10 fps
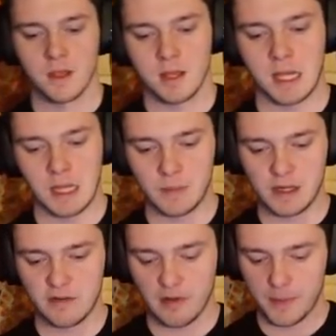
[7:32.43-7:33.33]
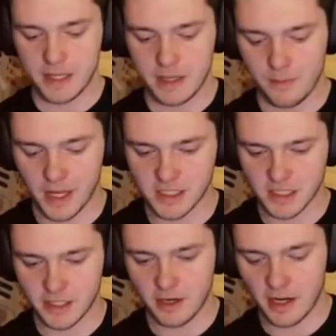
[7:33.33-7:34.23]
I mean, if I'm being impatient
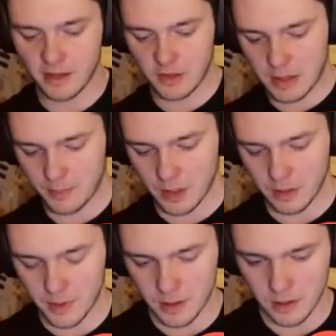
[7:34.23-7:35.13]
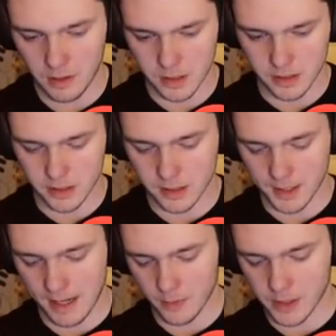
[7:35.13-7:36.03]
here, I can throw out Bar Barrel and then
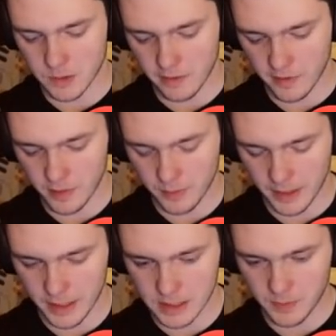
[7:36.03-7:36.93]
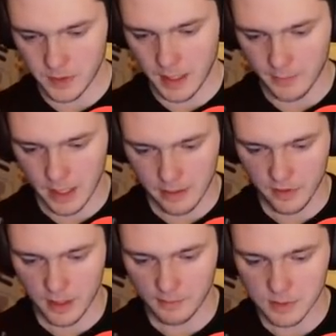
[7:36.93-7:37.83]
Night Witch, whatever he plays, but I'm kind of
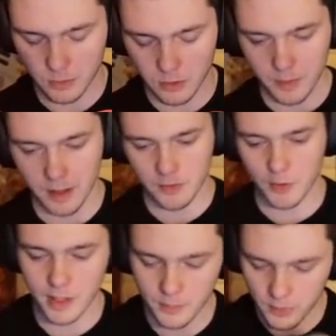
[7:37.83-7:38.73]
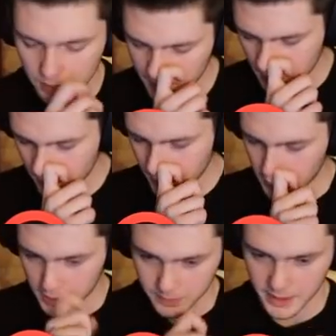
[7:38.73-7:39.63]
uncomfortable about throwing out Bar Barrel
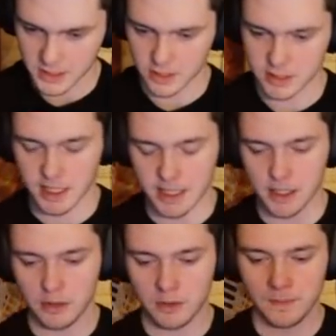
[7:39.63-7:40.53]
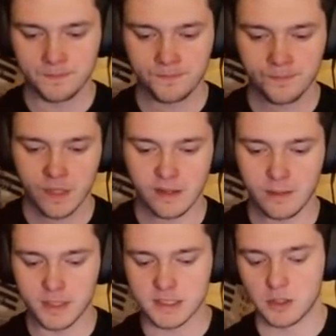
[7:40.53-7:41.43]
because my next card's NATO, and that
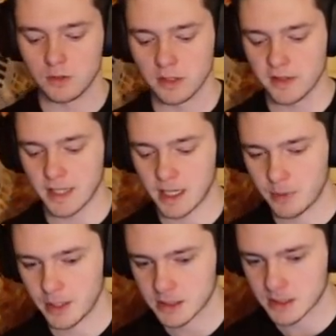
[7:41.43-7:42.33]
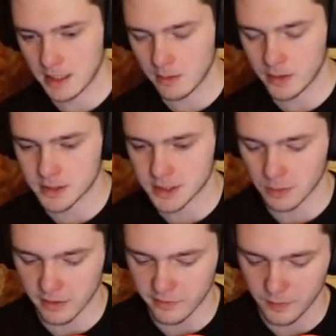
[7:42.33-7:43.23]
means the only thing I can play is Night Witch, so
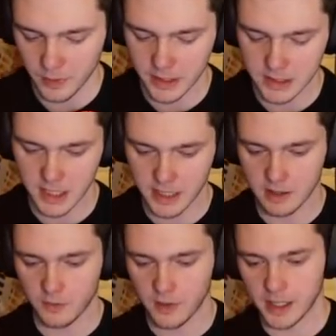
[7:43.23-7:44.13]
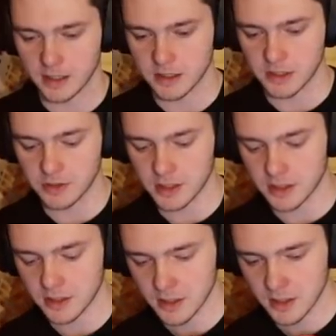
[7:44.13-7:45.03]
what if he plays, like, a ranged unit?
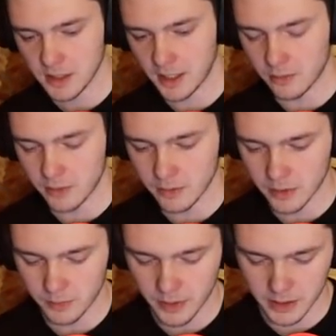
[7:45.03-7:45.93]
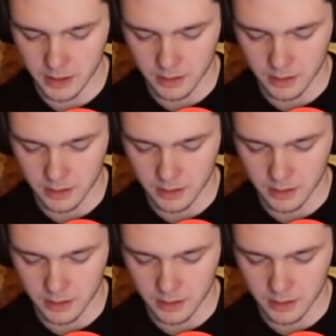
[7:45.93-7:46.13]
I don't really want to play any...